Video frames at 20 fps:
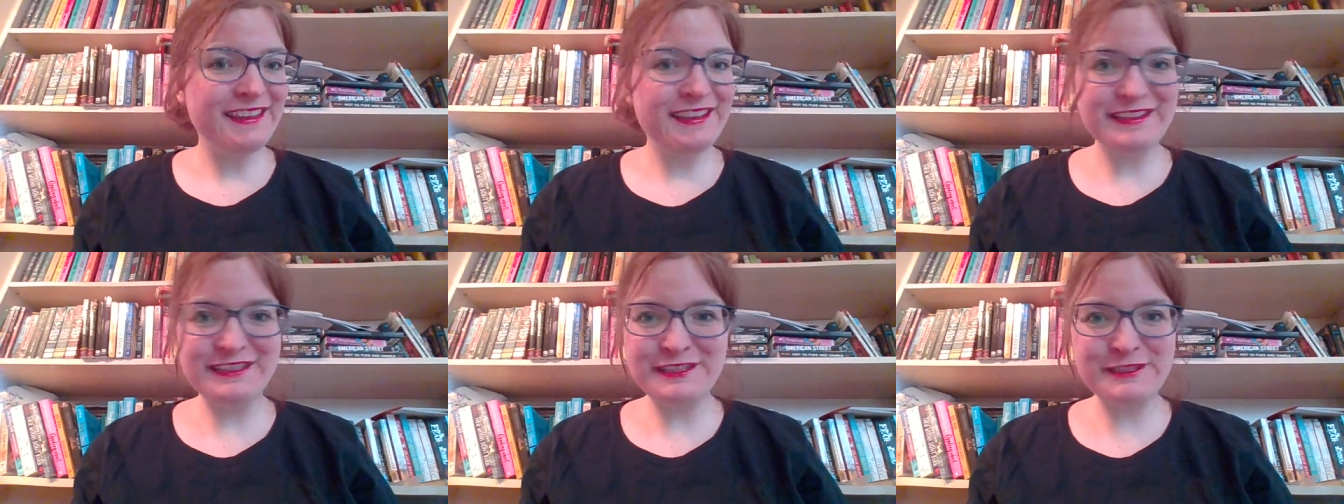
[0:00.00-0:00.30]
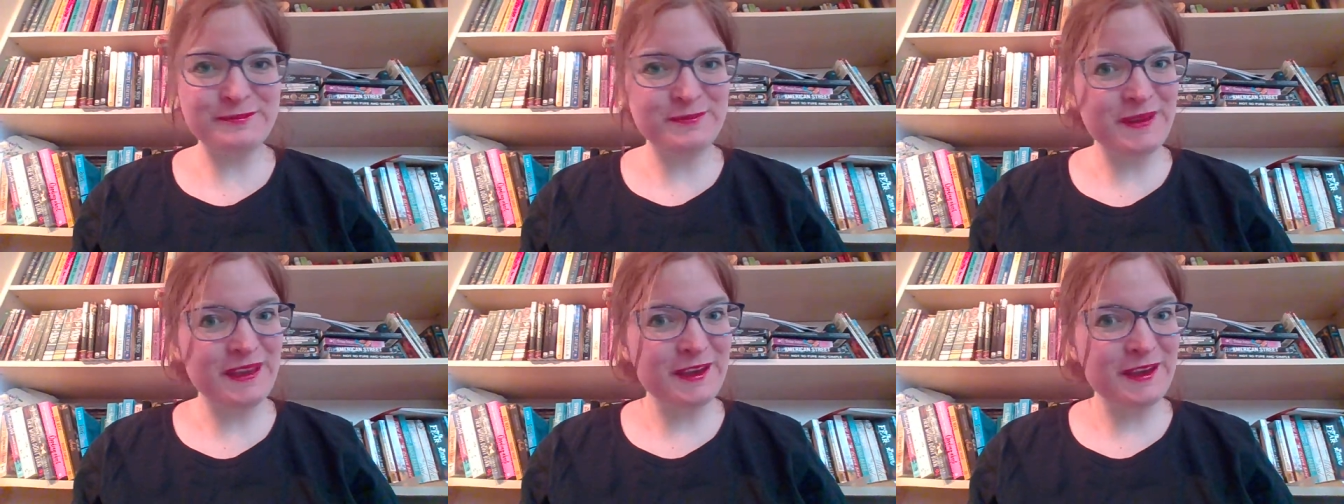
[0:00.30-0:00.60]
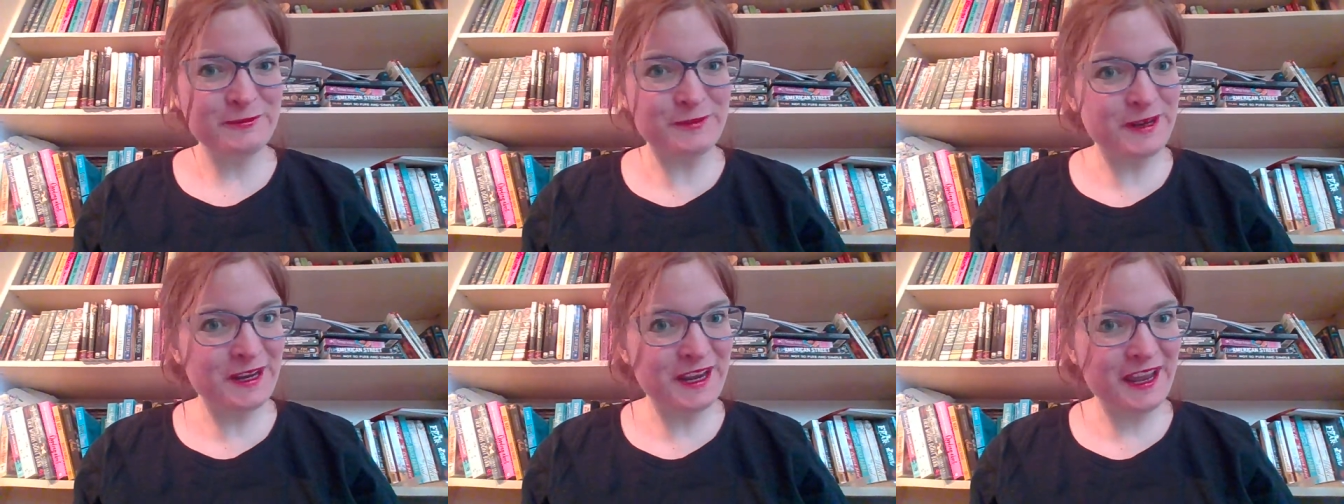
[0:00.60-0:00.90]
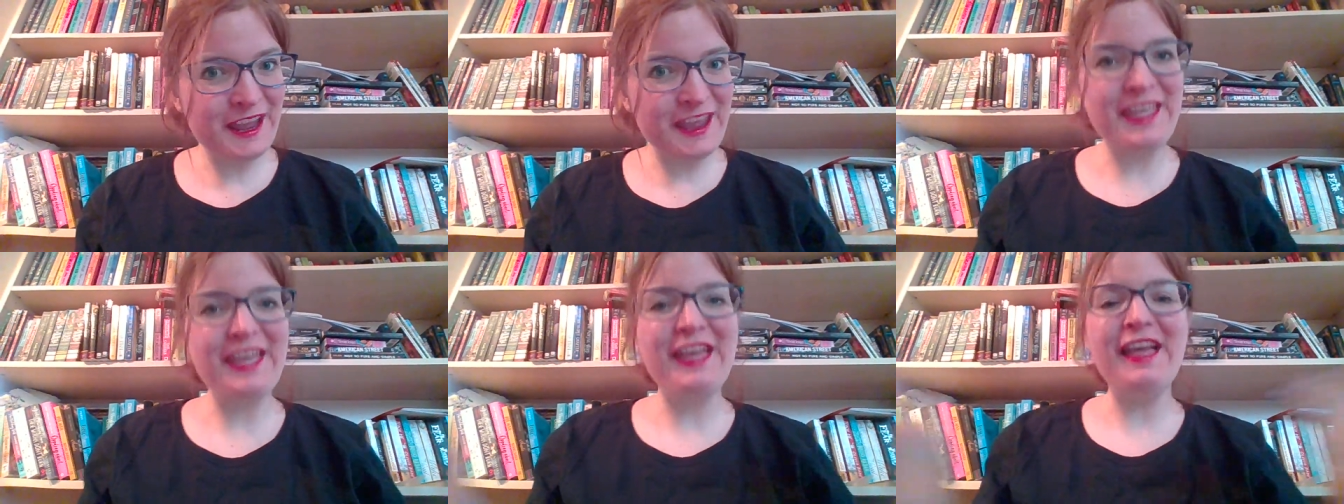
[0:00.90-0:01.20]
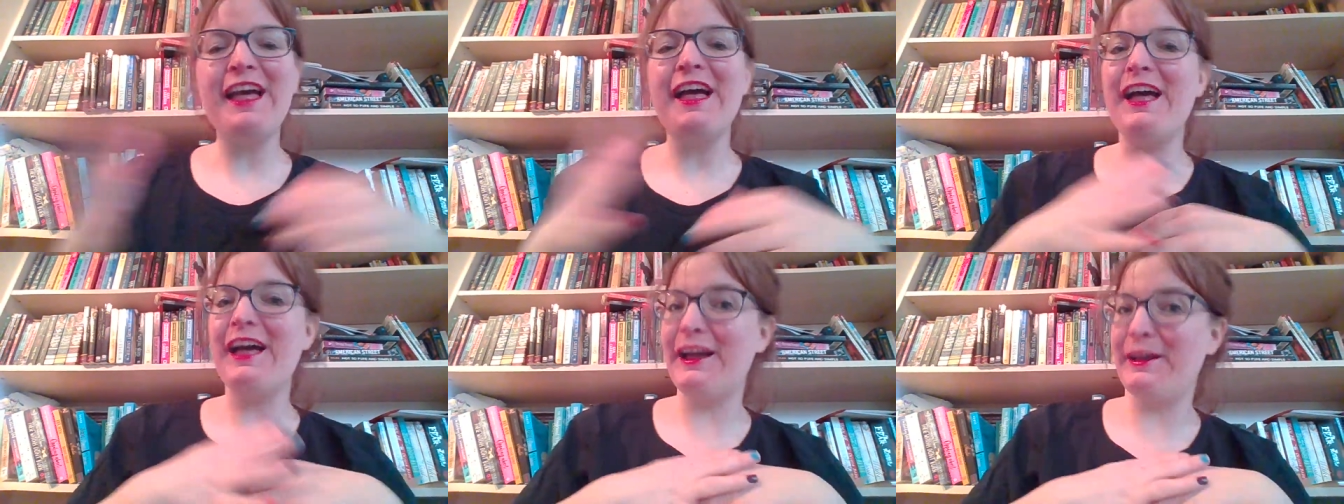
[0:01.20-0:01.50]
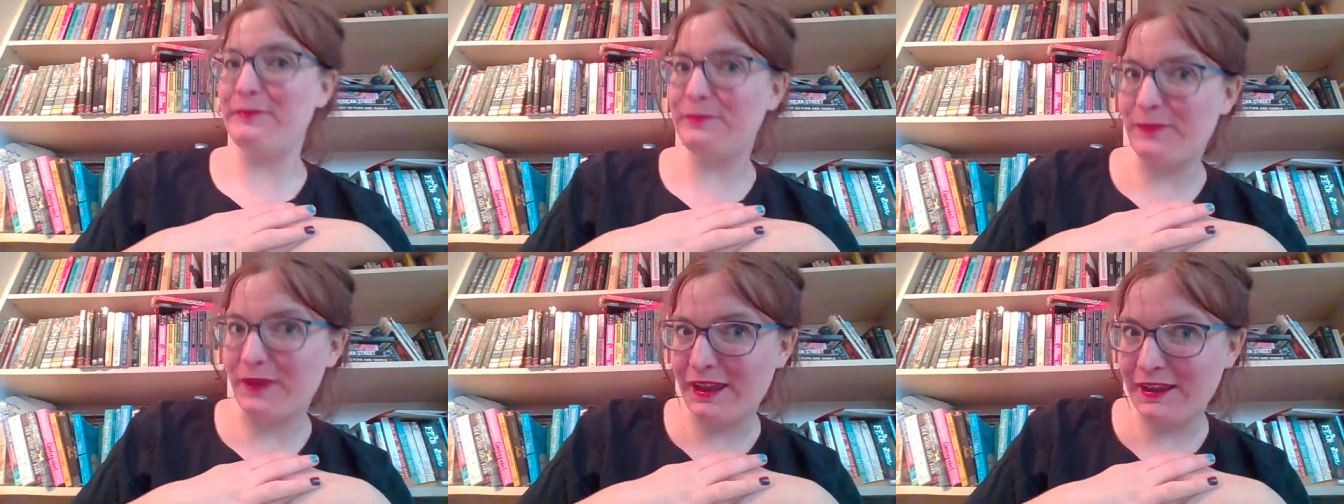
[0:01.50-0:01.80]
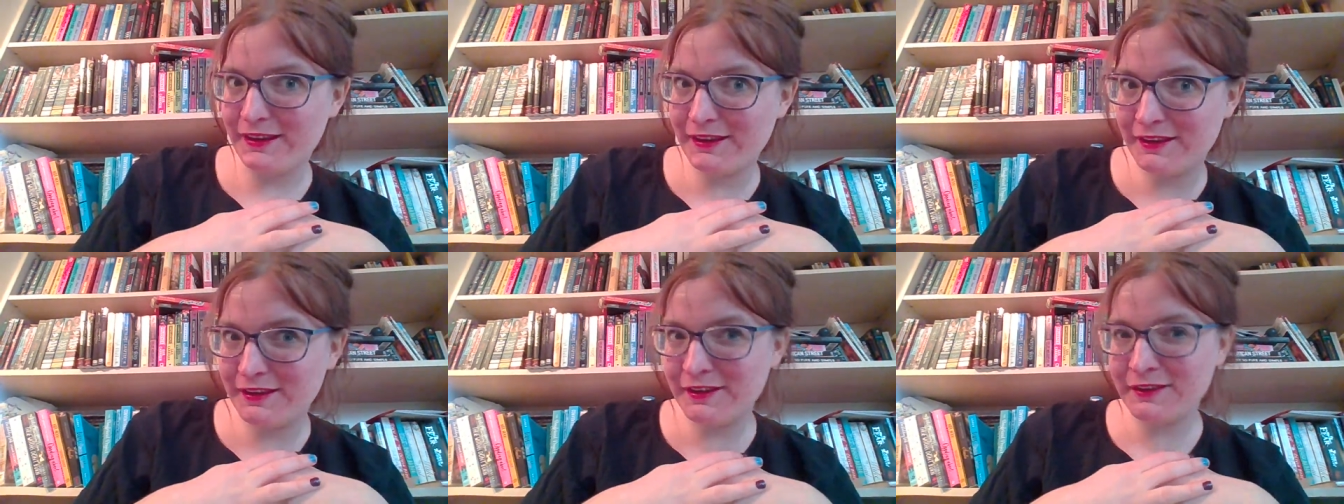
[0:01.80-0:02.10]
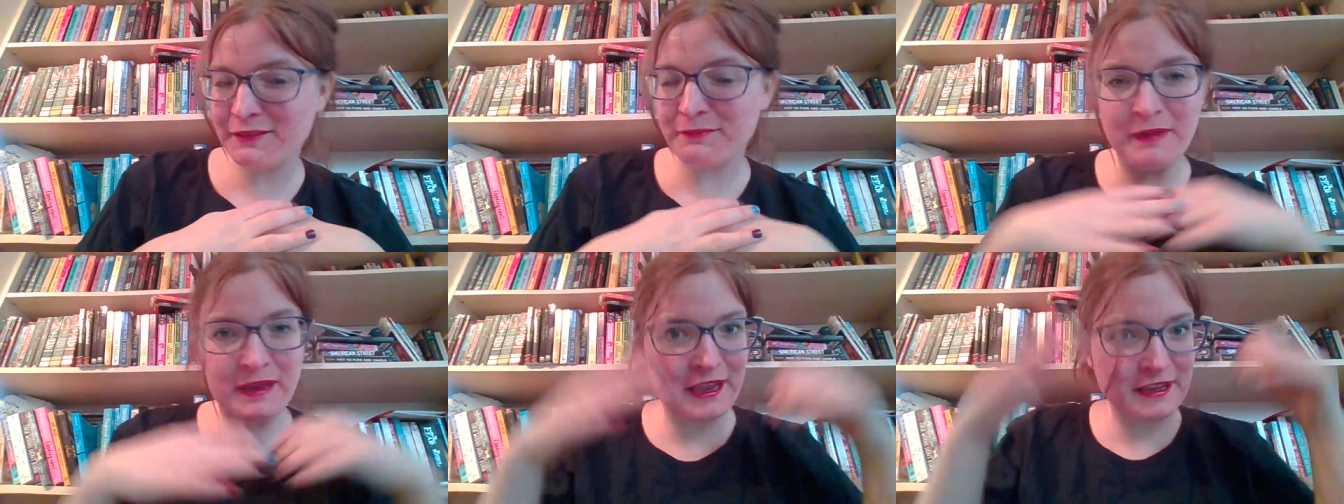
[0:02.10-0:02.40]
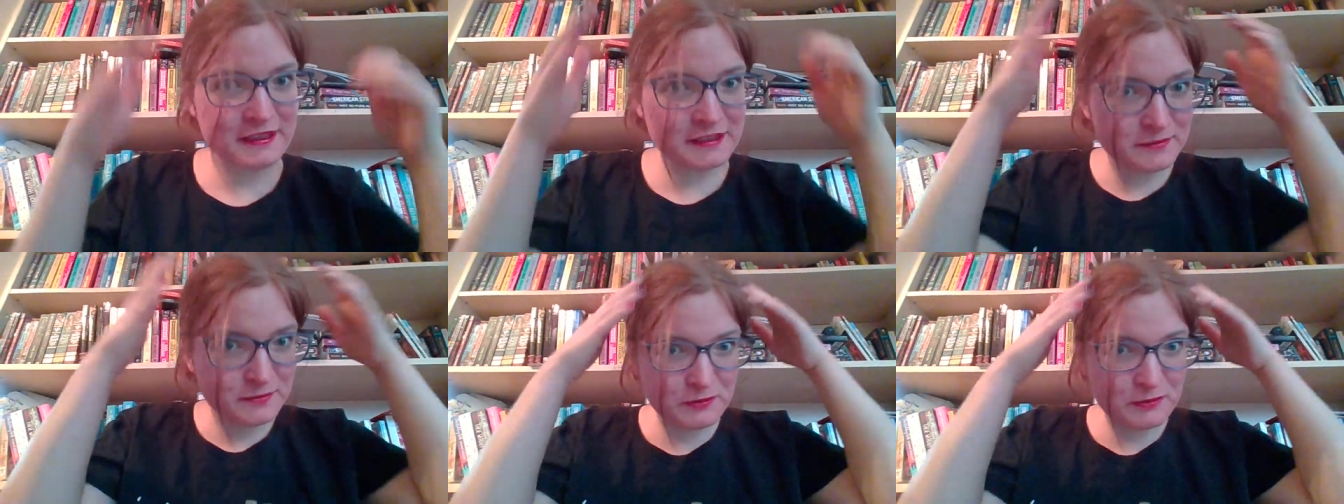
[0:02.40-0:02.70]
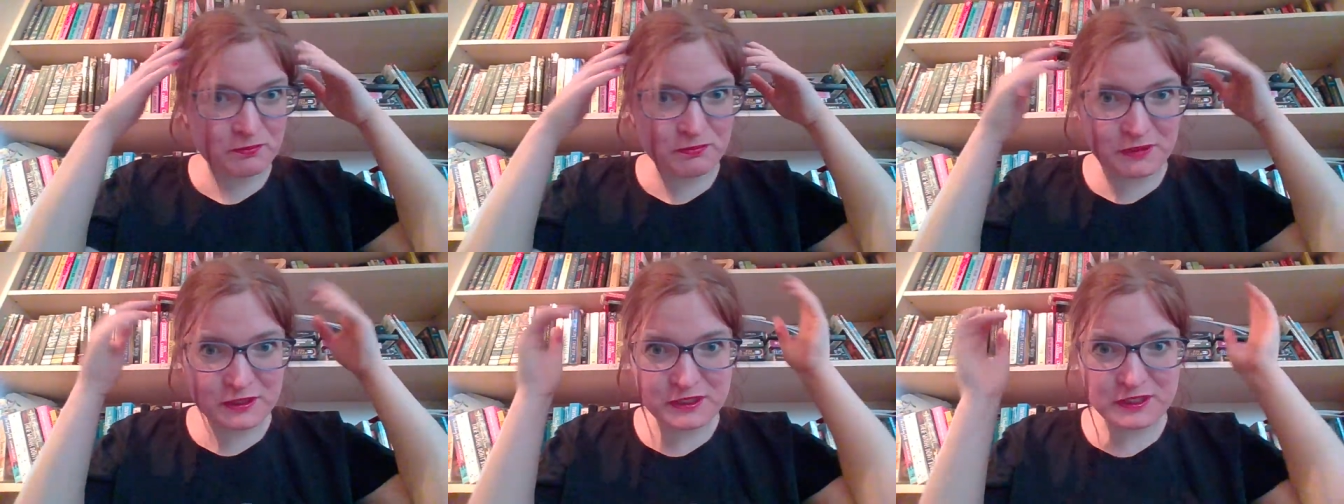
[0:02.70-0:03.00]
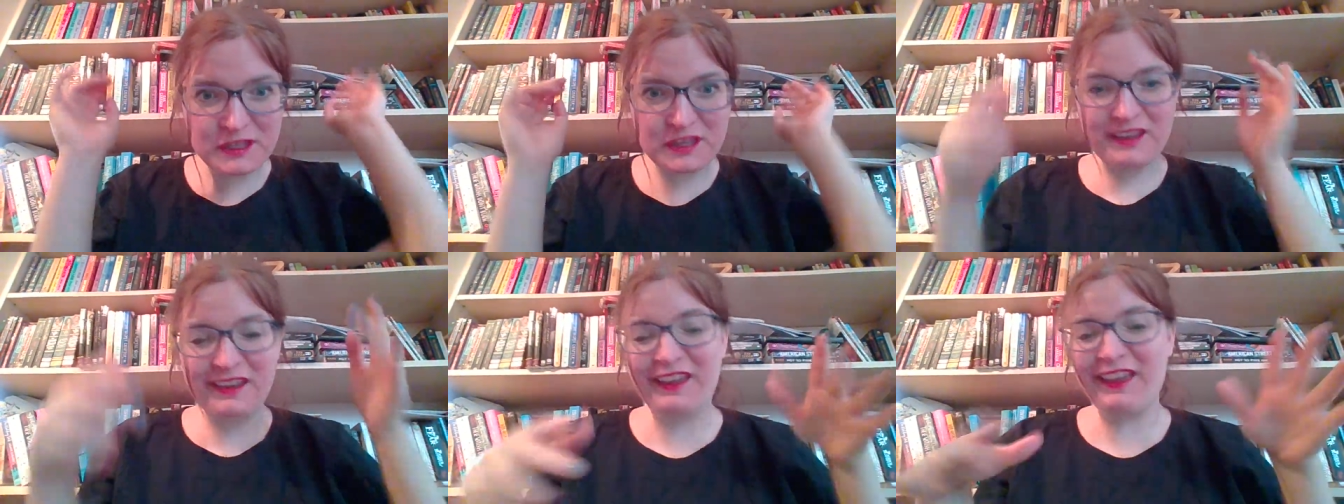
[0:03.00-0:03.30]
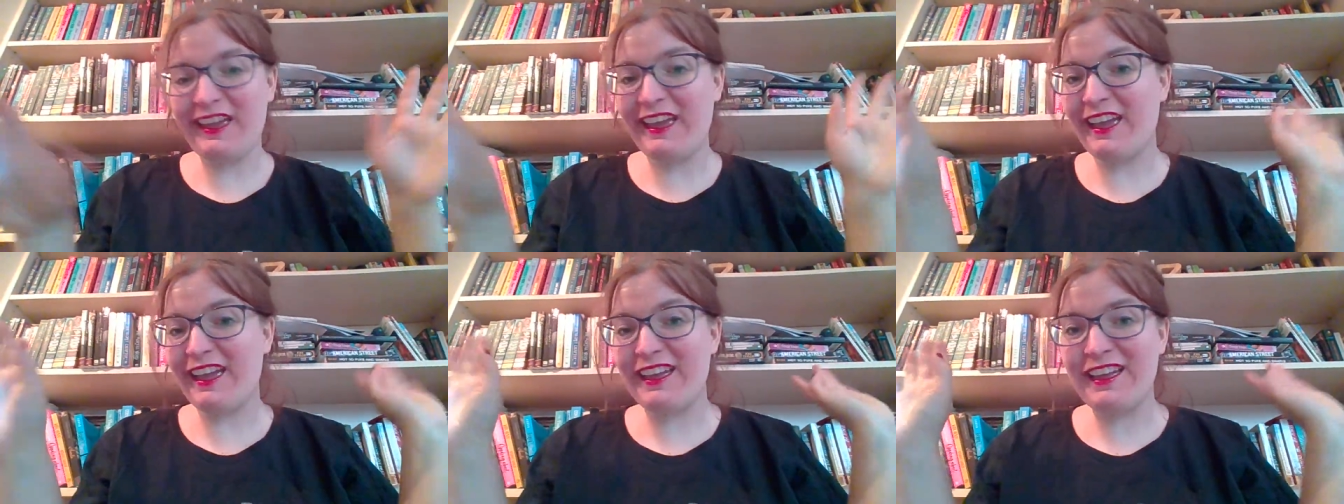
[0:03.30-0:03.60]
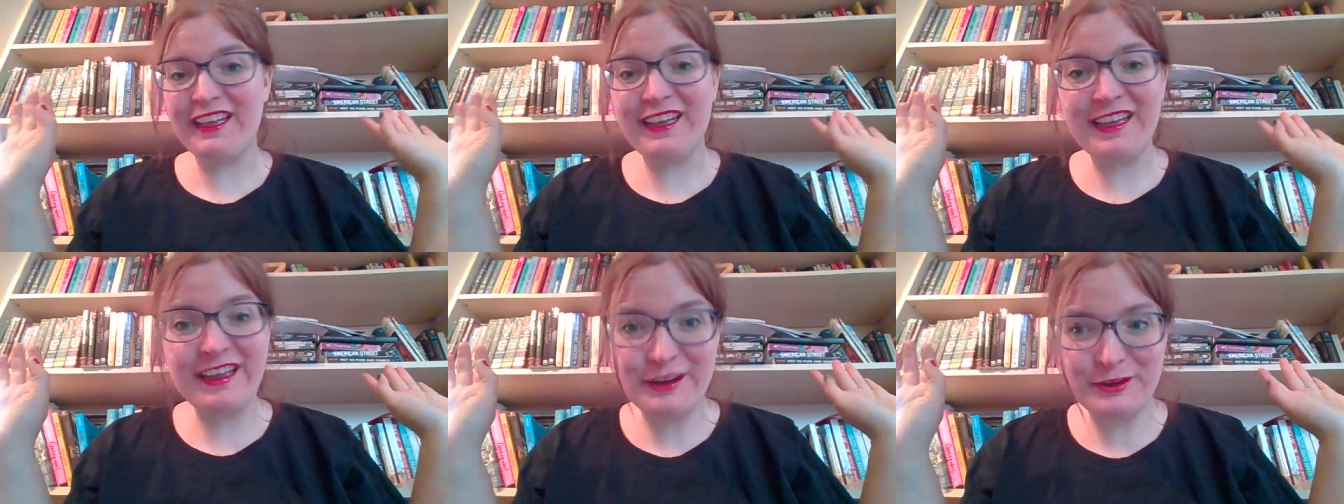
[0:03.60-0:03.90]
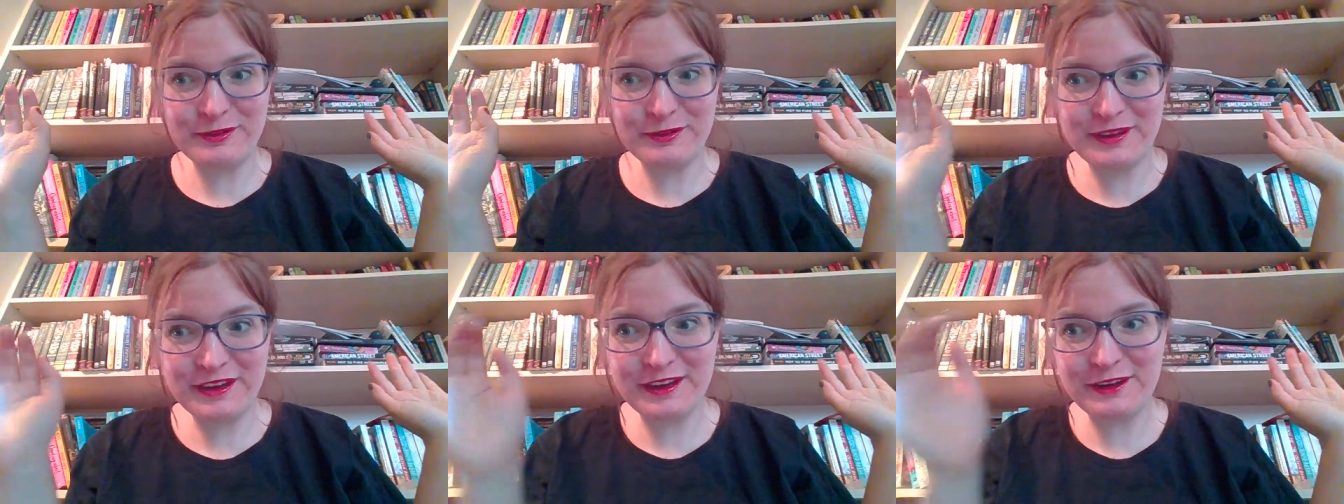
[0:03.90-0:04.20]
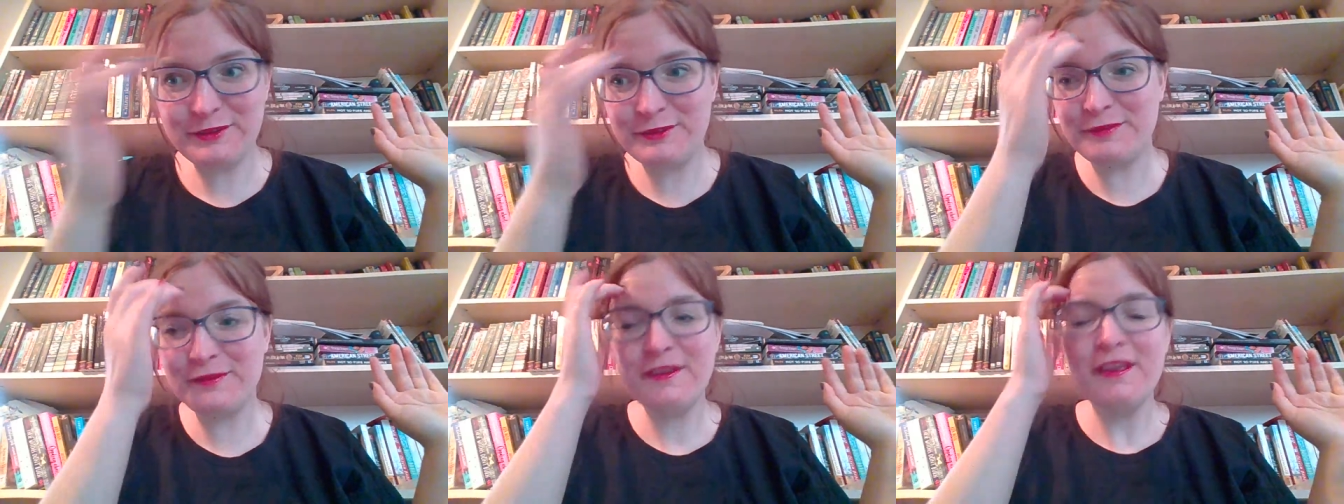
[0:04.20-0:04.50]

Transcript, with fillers: It's me, Renee. I'm back. My hair's a bit messy. Eh, I don't care.